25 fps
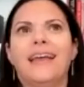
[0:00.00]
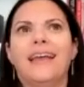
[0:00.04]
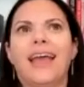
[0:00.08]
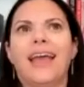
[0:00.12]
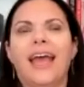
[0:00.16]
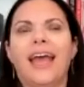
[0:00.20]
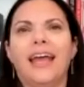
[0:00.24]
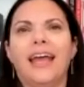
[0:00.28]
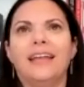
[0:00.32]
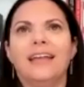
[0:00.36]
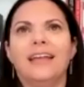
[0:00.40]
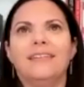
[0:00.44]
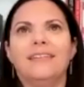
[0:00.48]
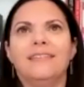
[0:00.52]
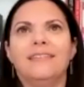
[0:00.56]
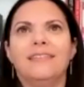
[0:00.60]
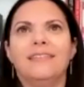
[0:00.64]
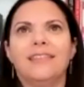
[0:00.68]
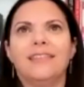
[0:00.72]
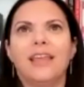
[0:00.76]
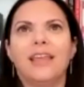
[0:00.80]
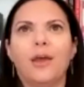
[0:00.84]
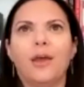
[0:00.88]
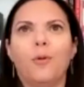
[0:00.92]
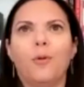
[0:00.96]
And
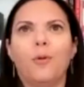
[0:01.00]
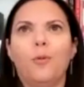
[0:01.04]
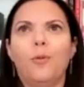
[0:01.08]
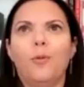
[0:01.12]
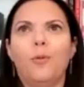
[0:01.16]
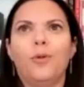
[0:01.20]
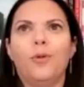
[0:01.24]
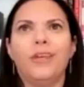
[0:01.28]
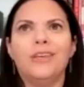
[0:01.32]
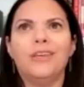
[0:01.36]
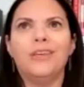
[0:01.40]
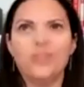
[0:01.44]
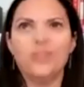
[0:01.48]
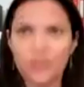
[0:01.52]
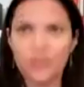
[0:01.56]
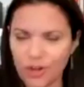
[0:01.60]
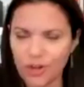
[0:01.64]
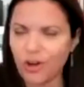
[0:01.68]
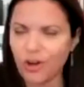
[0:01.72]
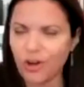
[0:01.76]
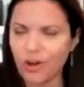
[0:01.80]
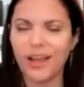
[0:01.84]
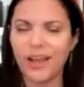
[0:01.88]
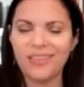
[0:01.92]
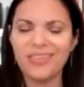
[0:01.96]
then we
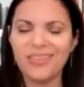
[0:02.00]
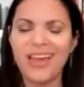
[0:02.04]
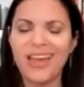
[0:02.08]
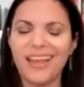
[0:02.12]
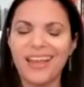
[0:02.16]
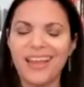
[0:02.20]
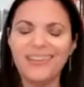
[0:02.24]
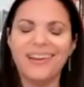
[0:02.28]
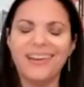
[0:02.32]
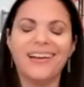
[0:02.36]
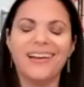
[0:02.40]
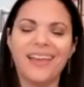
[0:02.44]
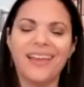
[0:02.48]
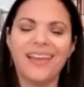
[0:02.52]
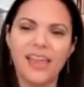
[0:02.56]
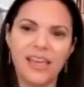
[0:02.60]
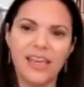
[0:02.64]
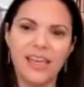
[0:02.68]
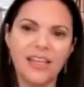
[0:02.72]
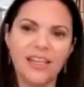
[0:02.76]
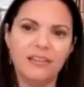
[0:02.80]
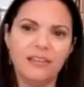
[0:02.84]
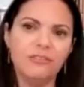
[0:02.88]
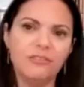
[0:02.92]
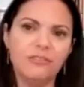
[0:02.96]
start at that young
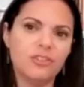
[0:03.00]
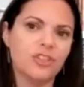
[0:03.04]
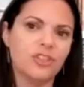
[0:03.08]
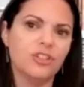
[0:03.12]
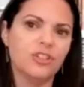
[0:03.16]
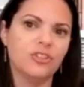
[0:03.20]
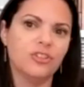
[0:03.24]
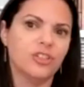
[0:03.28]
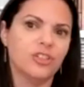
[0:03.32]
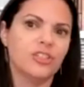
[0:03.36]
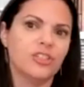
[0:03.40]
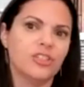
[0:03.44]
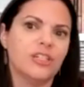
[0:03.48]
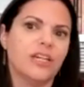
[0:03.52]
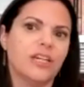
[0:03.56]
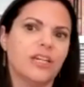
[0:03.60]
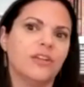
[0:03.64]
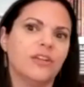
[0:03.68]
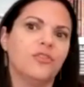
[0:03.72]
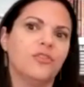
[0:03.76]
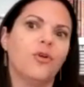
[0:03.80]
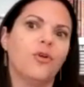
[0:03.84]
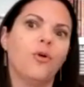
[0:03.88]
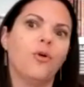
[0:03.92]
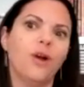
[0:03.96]
age to just
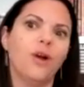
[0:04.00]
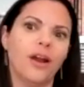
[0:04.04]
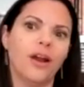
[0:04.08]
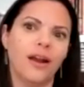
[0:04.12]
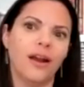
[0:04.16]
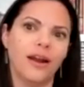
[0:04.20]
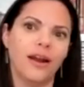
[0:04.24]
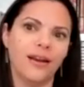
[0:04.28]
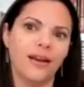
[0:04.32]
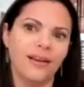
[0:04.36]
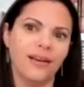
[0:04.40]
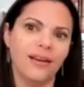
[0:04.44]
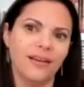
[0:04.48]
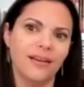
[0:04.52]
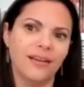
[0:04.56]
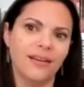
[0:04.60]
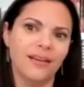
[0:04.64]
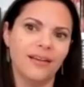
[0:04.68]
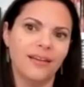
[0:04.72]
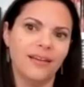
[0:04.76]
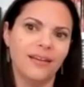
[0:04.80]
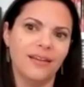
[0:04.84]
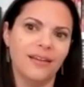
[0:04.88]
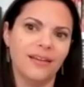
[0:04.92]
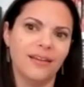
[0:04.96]
ignore,
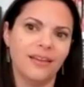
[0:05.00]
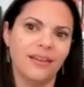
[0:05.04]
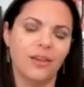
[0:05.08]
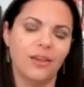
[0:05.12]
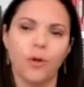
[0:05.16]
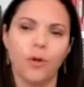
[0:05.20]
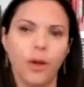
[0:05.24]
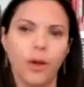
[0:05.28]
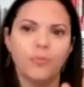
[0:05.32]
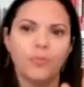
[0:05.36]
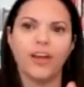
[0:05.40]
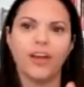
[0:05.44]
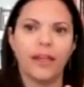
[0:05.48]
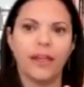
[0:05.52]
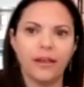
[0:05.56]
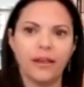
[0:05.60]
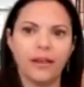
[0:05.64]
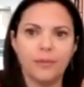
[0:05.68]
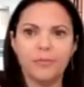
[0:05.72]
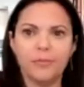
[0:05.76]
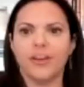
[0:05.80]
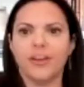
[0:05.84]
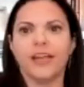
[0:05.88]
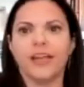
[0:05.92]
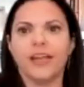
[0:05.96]
I'm fine.
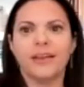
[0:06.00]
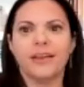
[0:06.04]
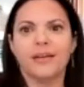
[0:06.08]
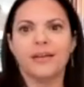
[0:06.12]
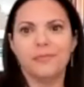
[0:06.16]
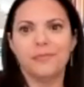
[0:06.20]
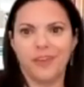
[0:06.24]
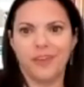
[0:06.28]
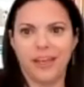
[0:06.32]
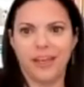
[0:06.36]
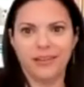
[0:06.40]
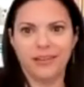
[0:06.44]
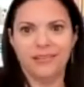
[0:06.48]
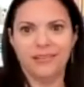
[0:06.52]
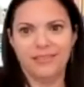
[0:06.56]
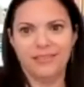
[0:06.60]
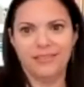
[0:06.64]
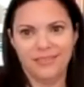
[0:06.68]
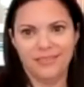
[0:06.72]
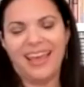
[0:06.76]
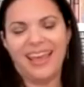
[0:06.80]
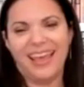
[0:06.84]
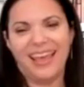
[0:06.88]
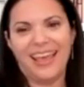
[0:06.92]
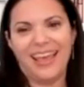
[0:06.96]
I'm fine. I'm fine.
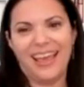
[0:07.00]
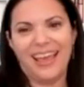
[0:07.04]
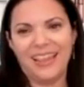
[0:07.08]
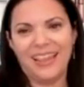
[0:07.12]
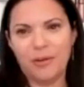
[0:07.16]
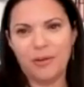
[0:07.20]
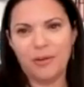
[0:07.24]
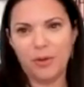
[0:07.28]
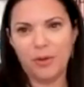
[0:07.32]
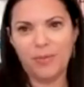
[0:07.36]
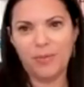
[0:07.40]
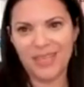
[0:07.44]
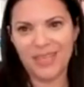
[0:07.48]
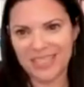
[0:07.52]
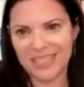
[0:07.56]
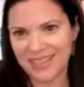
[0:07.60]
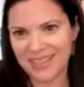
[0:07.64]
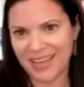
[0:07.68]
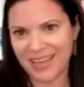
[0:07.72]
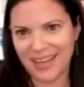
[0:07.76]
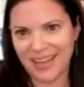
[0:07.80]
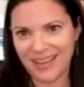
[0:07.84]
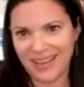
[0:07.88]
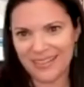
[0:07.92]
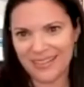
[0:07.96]
And then we miss
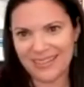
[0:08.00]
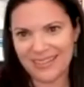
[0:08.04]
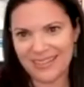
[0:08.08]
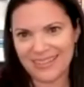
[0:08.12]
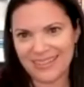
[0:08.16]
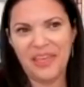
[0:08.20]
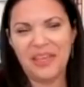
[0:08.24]
things.